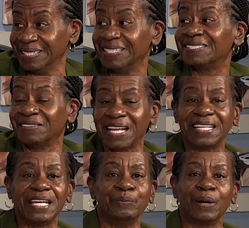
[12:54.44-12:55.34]
So they
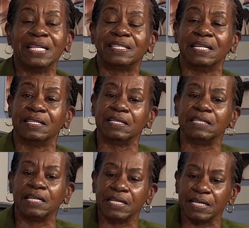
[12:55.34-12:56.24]
keep raising it,
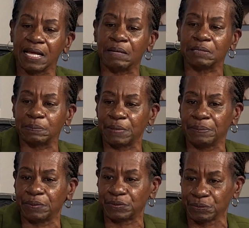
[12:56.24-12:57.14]
and it helps
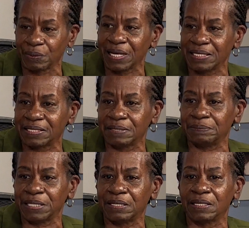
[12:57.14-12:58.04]
people to raise it
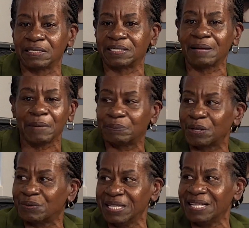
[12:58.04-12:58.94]
because some of them
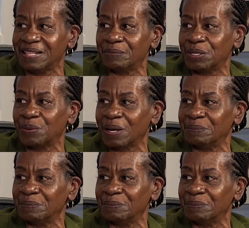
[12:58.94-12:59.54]
don't need that requirement.